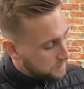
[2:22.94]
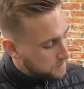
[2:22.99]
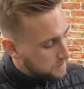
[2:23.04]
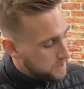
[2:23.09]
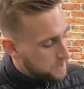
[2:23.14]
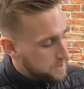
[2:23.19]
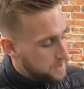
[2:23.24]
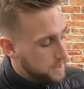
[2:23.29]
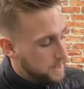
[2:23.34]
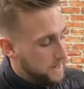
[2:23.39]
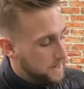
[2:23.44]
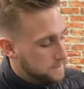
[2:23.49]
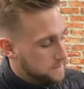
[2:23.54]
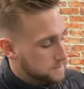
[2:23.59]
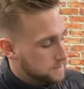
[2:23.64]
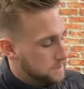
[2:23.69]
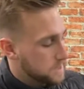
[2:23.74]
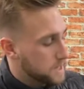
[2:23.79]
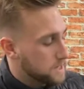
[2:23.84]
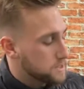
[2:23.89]
in the latter
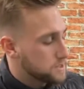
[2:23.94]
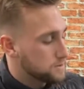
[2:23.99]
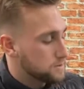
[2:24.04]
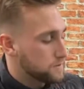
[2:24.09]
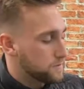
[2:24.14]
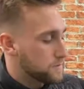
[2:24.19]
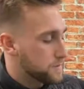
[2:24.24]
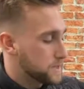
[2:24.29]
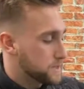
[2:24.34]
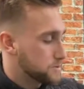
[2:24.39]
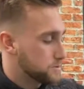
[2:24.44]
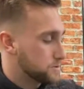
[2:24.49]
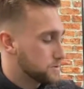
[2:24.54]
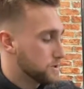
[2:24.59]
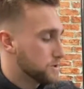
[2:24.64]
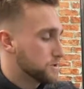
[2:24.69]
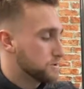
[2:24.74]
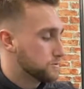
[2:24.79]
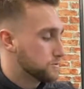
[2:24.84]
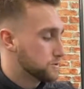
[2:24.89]
stages of your menstrual
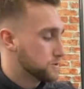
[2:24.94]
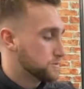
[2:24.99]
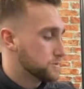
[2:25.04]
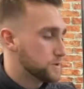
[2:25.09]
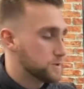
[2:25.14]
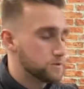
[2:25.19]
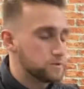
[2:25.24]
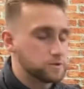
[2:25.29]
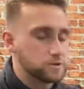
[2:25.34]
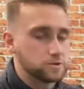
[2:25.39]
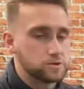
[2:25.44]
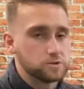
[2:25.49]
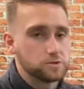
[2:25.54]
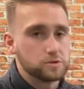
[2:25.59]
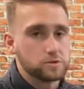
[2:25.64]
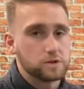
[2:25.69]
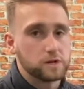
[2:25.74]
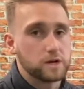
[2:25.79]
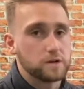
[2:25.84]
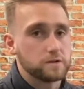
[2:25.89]
cycle, just because
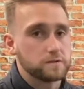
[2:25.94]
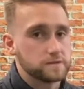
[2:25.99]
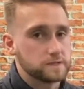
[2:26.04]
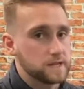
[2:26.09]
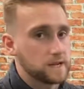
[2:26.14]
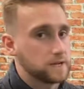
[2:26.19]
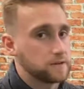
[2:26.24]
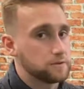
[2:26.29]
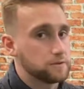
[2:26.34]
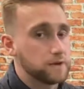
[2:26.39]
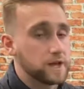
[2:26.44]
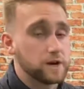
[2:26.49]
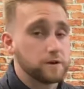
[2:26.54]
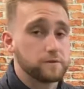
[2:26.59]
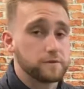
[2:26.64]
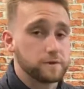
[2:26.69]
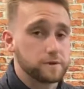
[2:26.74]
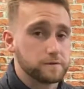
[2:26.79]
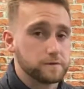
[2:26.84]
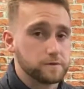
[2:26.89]
you're kind of snacking on
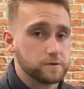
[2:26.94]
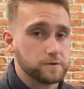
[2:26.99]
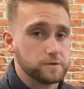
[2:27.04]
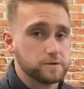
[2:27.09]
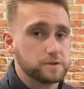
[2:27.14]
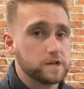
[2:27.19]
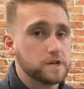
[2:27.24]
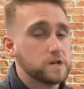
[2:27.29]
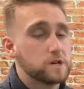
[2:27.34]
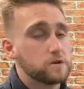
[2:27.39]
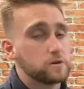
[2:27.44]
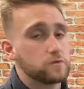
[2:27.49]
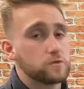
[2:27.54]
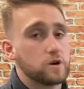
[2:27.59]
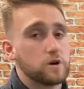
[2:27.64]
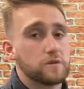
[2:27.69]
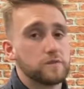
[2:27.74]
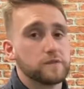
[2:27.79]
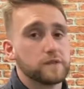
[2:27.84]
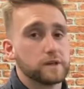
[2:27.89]
healthier foods
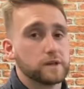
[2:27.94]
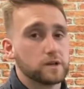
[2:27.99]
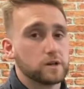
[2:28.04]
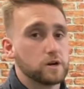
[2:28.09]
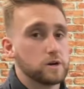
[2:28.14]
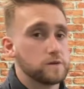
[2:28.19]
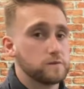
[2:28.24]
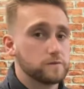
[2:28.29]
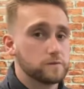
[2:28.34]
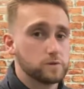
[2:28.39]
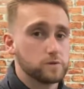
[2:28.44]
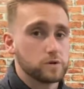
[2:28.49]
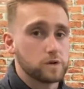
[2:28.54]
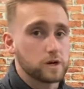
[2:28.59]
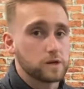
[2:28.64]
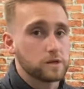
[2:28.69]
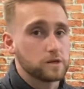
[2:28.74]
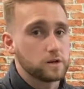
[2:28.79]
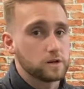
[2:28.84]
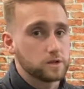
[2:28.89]
rather than going for
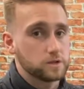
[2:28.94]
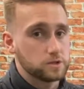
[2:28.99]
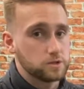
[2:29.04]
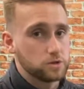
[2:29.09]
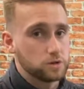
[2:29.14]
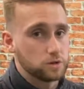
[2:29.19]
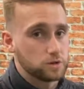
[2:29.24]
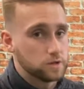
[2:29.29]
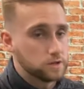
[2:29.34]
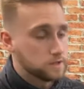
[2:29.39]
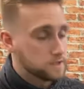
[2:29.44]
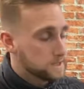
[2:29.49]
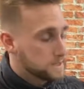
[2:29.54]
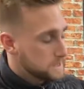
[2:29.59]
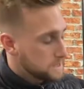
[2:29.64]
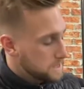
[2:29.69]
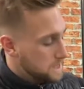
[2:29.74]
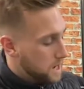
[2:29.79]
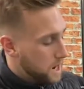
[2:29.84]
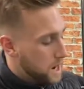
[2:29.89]
kind of like chocolate.
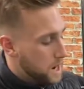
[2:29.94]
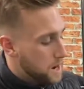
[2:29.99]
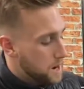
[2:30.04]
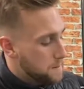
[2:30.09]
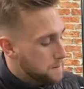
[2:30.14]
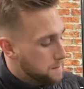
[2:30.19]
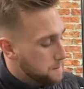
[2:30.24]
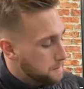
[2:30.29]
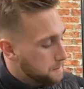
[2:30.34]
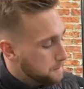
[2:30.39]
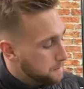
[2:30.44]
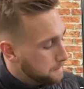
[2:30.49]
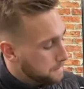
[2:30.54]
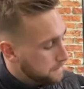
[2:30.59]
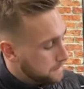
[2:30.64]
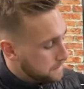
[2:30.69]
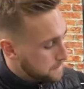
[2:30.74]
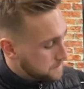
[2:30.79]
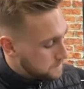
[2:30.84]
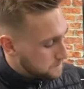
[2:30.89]

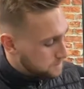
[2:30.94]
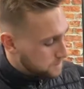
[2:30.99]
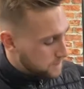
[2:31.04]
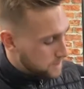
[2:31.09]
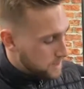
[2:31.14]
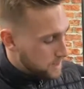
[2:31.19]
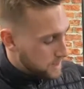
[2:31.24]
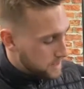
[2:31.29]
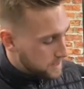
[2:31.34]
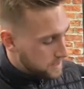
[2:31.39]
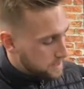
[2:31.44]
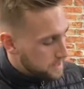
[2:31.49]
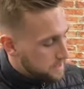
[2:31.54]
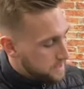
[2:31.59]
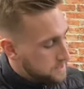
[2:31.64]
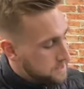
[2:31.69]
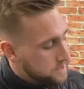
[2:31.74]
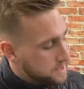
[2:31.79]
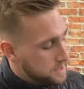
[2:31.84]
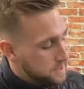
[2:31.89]
So yeah,
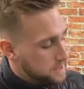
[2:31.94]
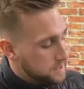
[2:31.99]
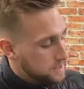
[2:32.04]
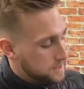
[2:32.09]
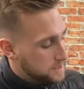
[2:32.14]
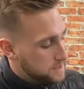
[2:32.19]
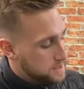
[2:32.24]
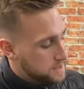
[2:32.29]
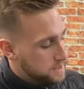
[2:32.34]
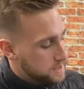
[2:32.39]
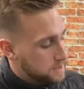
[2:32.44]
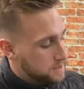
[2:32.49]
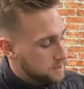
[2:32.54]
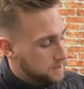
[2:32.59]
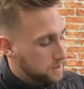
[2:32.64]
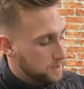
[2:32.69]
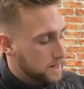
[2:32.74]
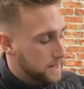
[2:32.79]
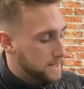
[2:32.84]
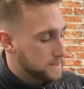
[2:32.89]
in the
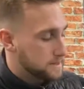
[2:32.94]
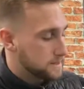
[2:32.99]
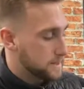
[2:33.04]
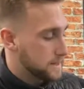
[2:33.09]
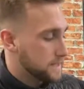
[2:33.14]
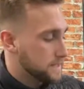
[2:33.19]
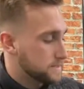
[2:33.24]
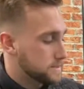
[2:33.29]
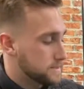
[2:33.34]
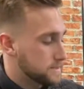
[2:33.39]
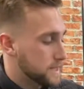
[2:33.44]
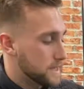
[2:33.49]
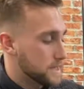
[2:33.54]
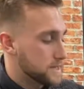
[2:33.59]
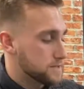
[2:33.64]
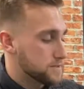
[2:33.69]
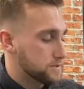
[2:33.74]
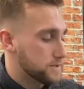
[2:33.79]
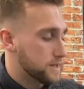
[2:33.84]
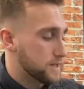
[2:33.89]
kind of later
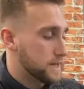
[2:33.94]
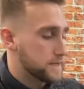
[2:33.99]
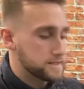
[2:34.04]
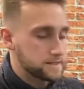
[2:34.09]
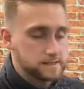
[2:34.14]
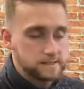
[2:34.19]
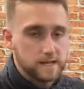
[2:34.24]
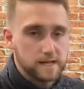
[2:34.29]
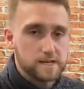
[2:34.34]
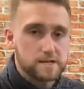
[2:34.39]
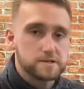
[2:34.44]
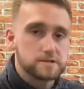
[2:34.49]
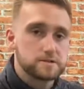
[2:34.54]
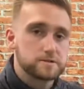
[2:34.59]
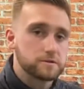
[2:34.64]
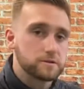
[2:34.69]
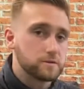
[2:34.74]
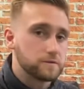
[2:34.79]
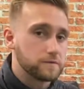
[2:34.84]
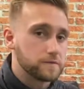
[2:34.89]
stages, or the latter
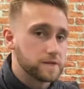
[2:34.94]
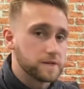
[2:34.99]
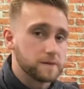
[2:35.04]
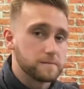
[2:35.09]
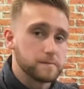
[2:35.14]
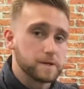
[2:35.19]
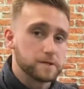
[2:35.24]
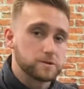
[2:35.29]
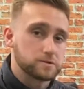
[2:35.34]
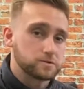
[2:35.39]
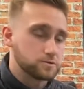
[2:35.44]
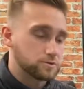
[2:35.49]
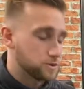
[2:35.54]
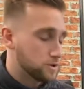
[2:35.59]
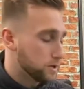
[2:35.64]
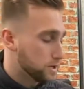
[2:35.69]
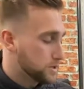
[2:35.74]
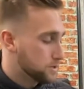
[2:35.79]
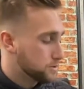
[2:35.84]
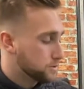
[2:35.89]
stages of the menstrual
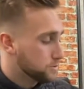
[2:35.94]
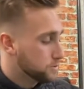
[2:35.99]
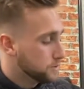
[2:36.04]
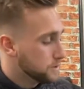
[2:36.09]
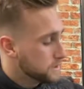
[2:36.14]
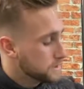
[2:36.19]
cycle,